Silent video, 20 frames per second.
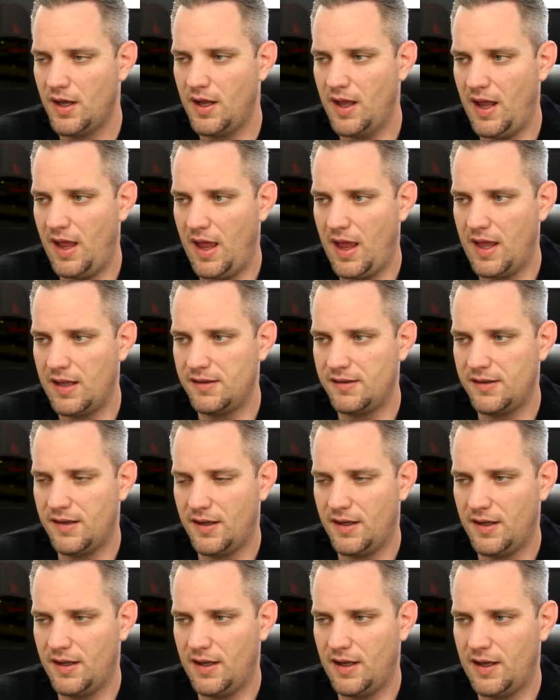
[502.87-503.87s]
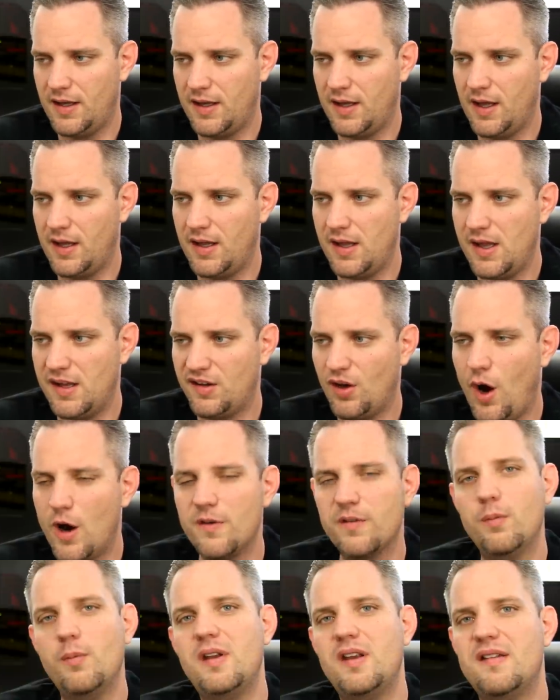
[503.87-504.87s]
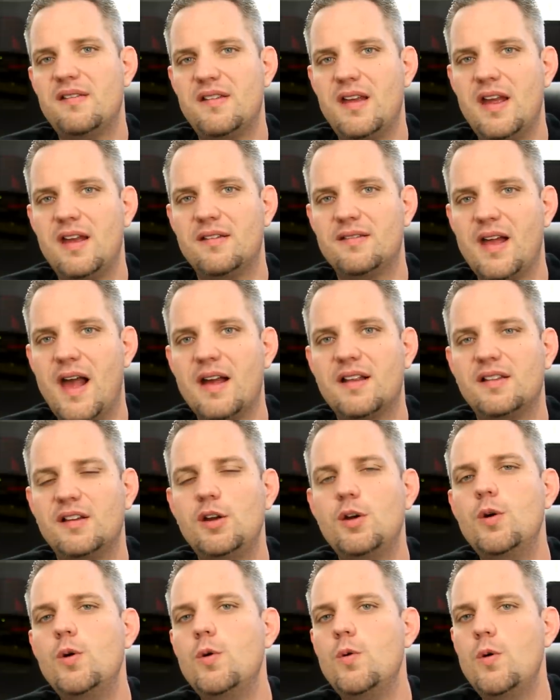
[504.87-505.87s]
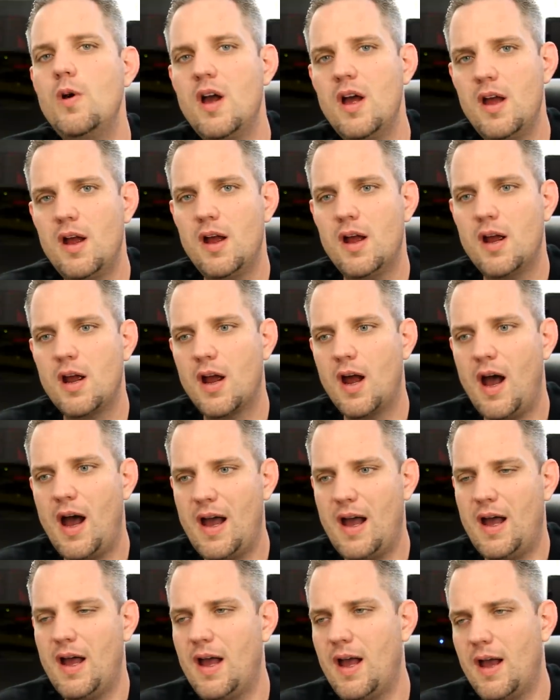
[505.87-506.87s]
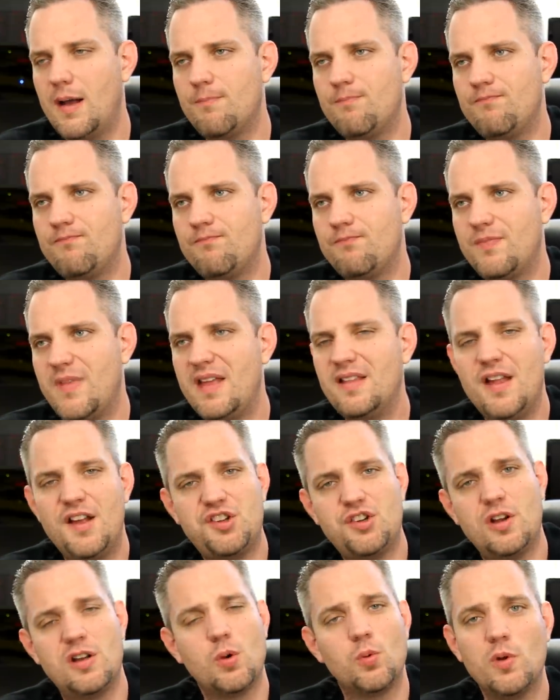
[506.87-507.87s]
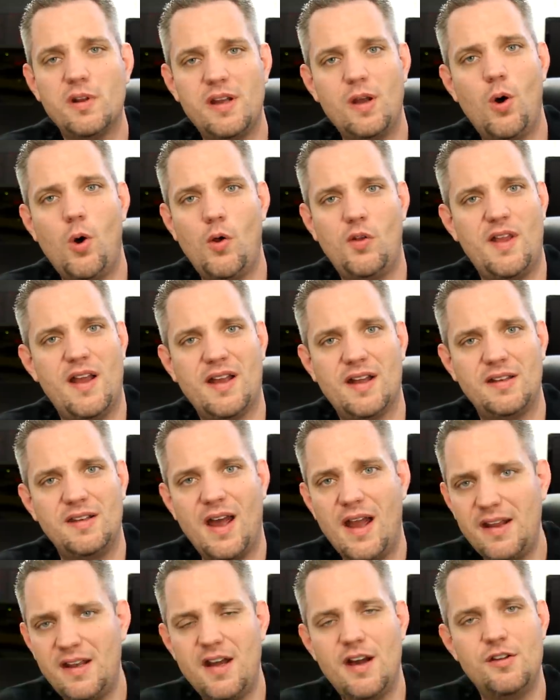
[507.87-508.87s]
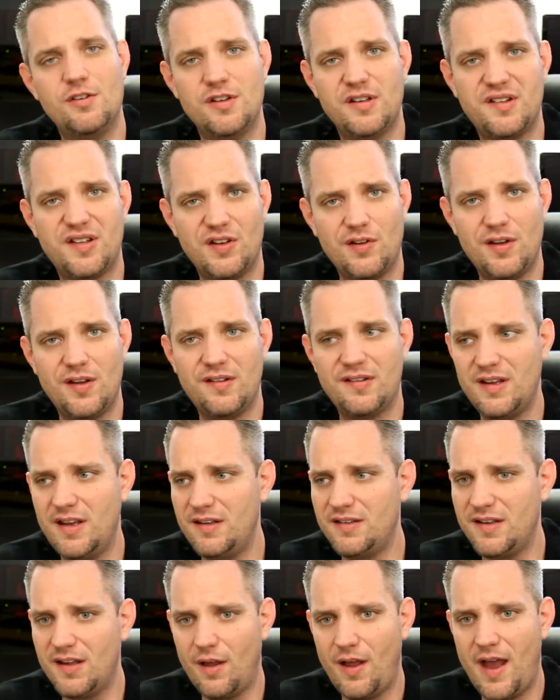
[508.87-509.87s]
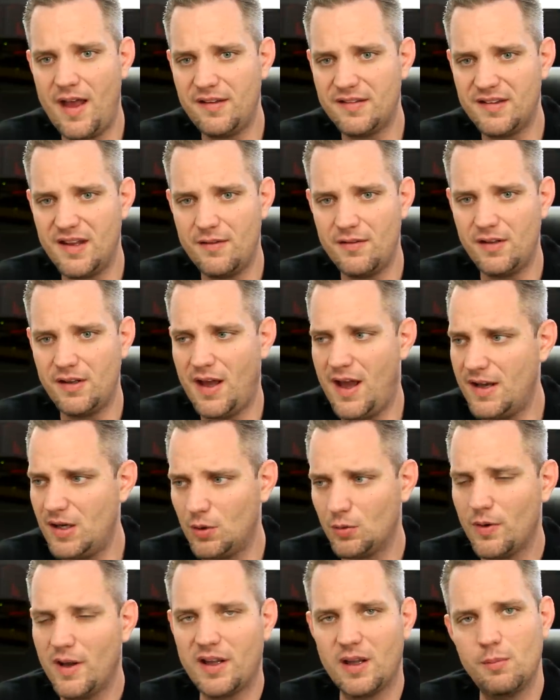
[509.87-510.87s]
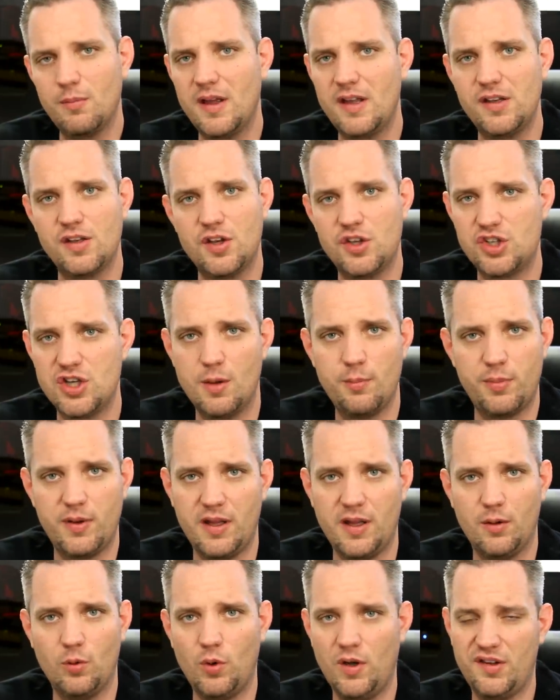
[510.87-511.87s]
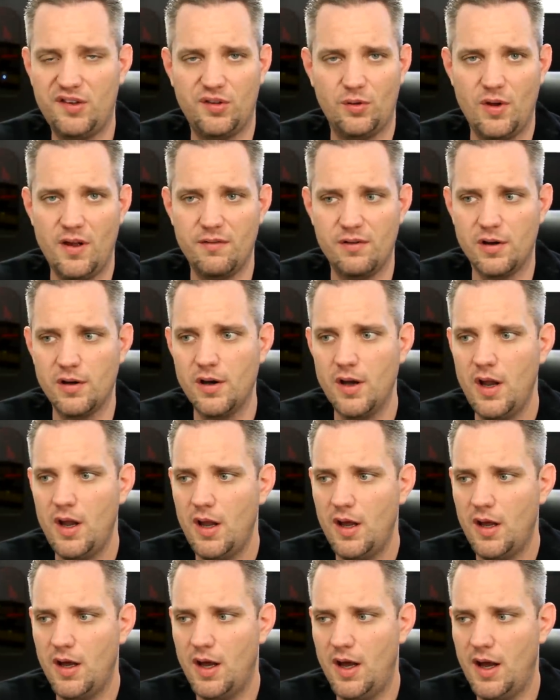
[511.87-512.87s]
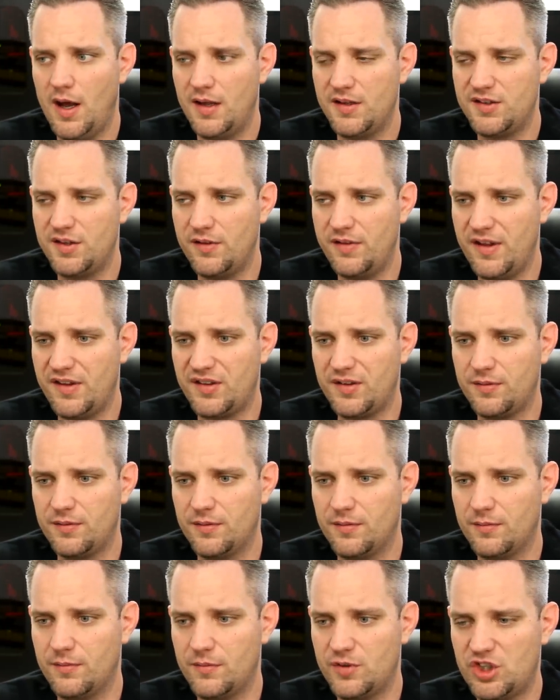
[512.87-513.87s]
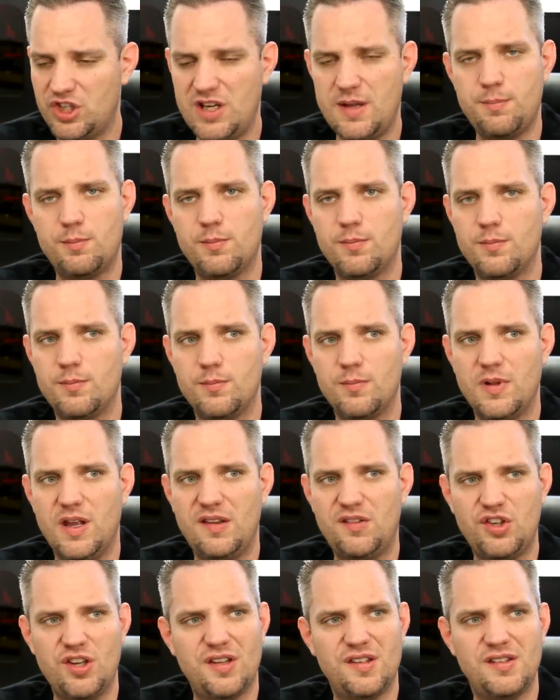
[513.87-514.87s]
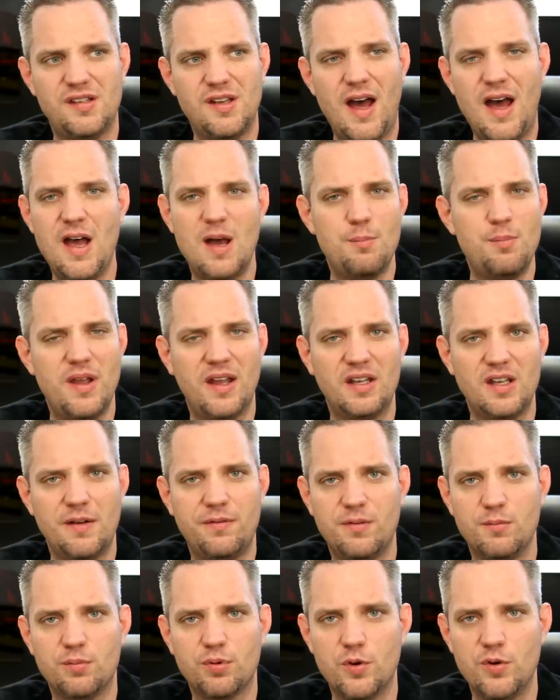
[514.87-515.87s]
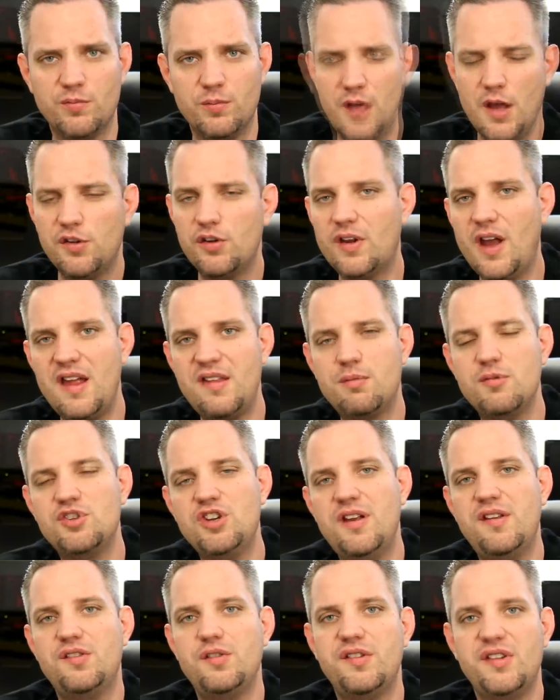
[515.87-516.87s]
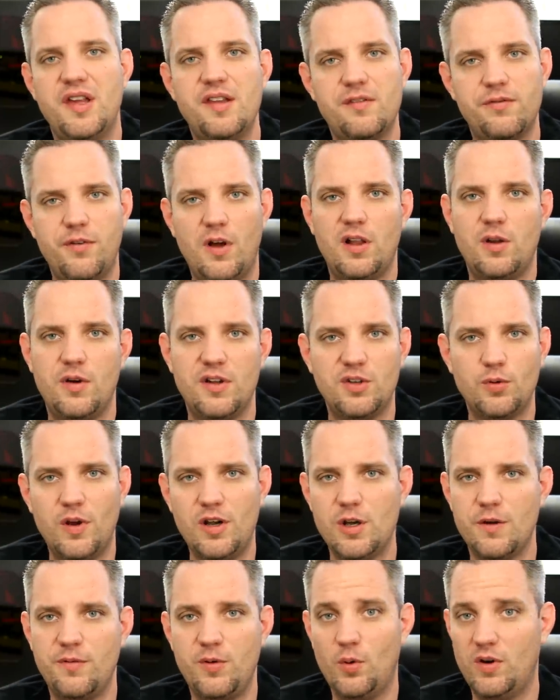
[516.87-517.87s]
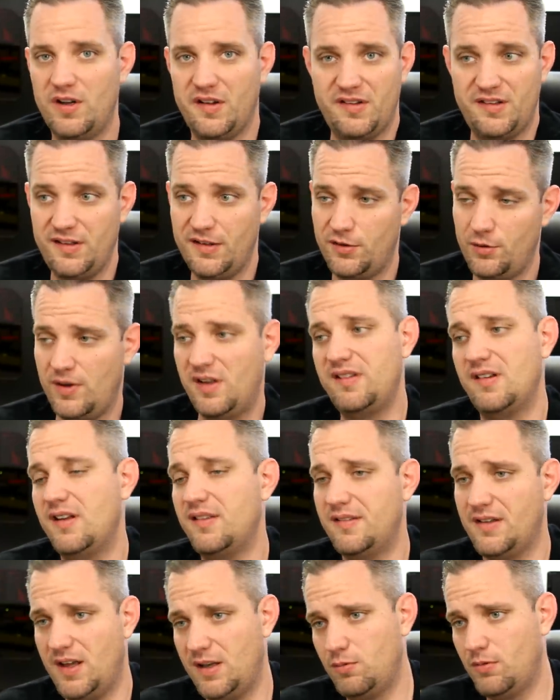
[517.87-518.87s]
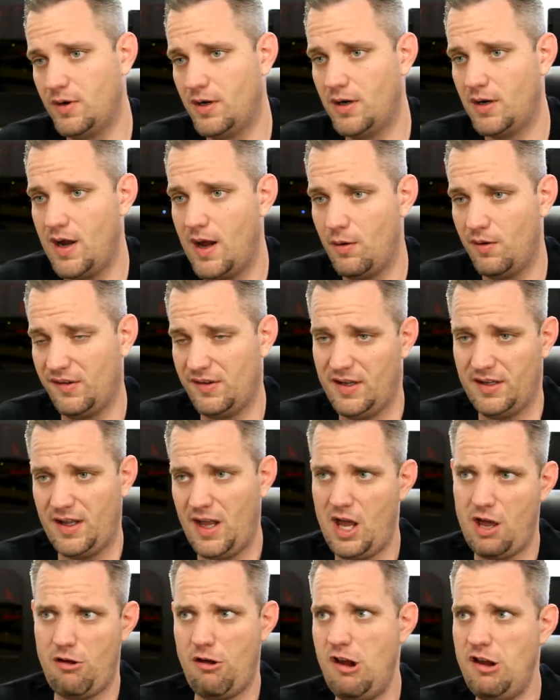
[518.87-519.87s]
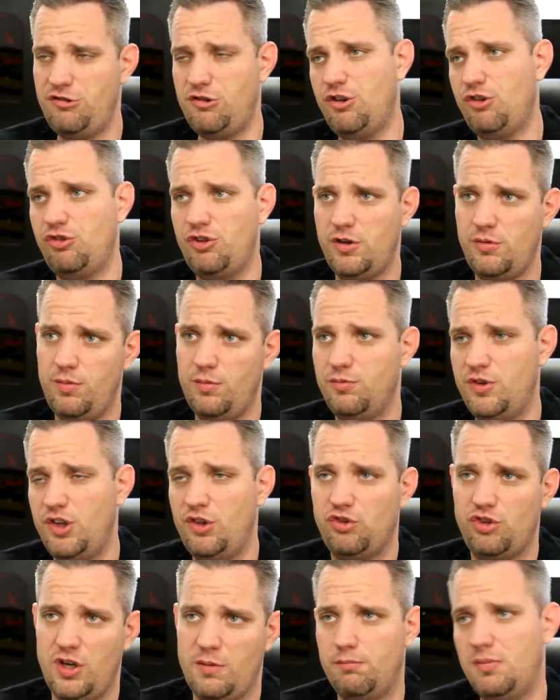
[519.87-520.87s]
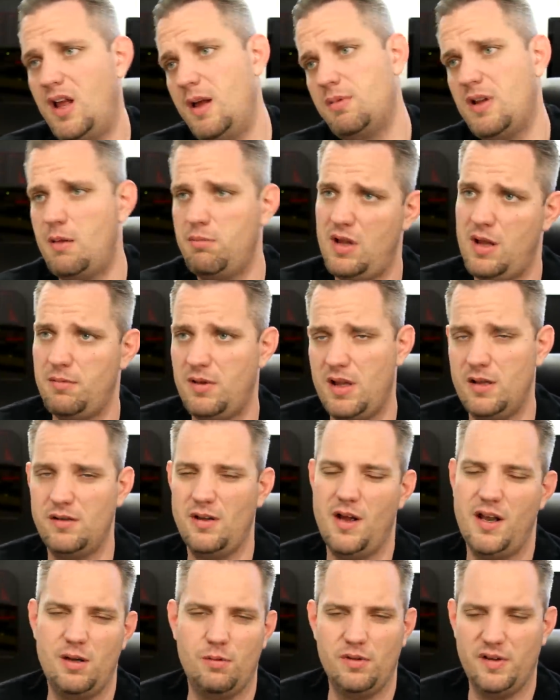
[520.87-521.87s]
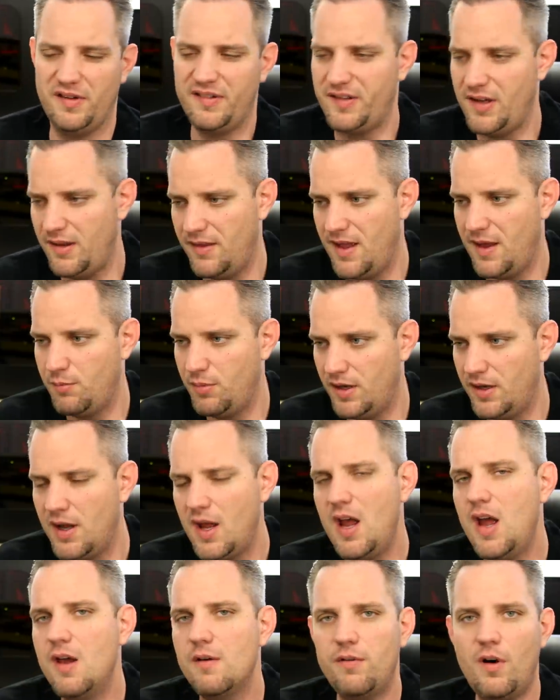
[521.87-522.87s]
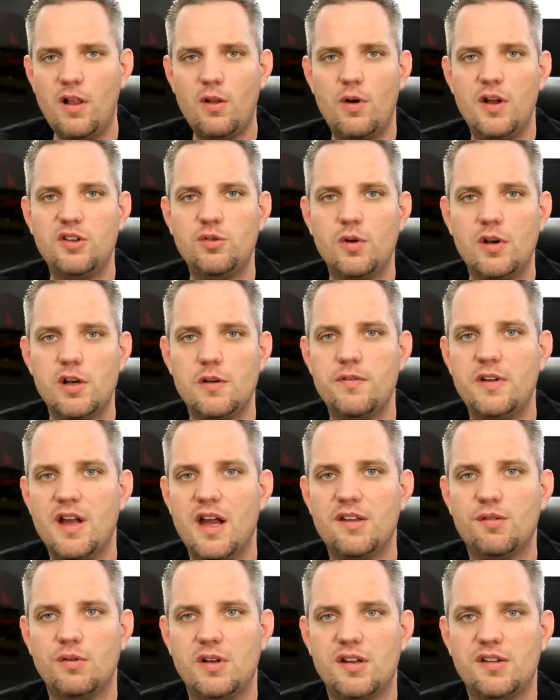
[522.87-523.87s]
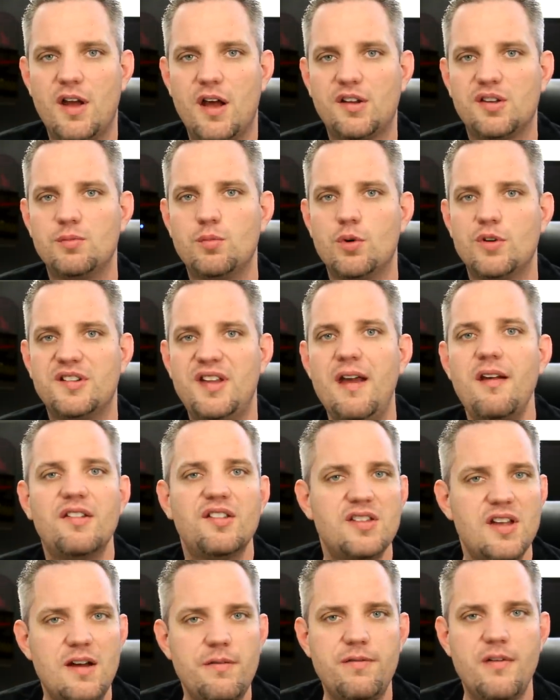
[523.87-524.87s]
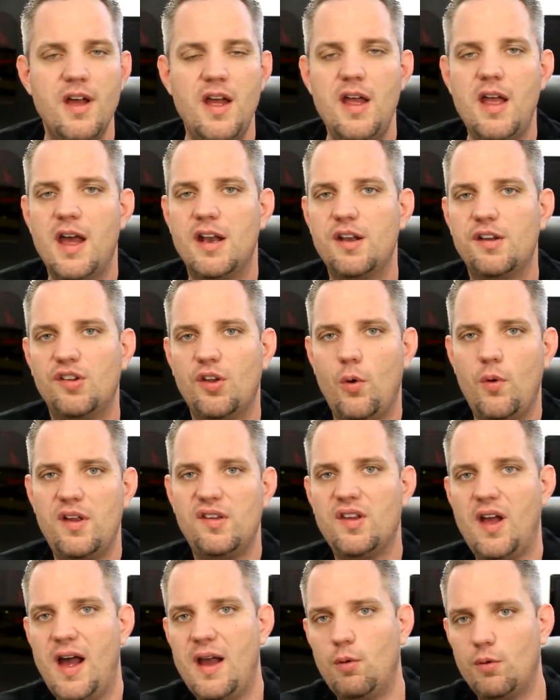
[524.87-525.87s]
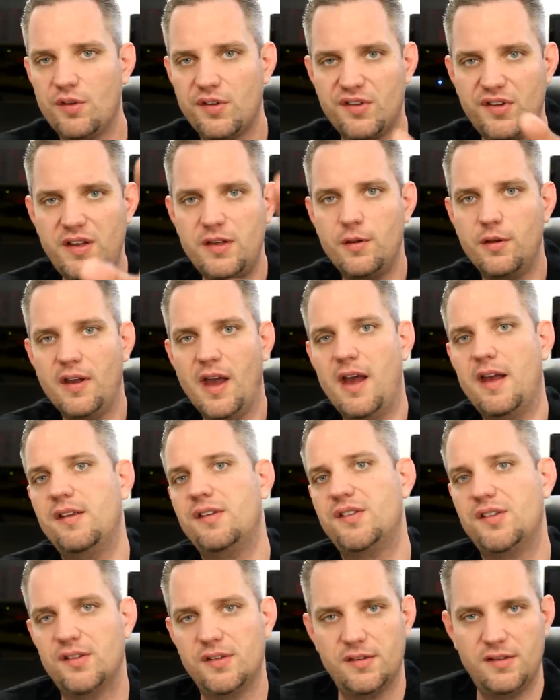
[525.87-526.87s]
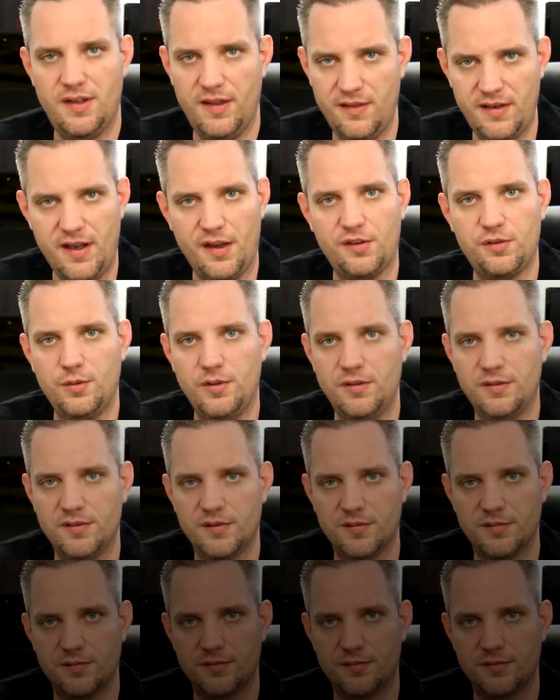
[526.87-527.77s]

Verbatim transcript: And uh, it's hard for me to say exactly who, I, unless you're on a really old, like a 900 series Intel i7, I don't recommend jumping whatsoever uh, to this chip it's just not a big enough improvement. So guys, been JayzTwoCents. Follow on Twitter if you want to see the tweets I said where I was like, ah, I hate this chip, this chip, blah blah blah blah. No, I didn't really say that, but follow on Twitter if you guys want to talk some more tech stuff. And as always, I will see you guys in the next one.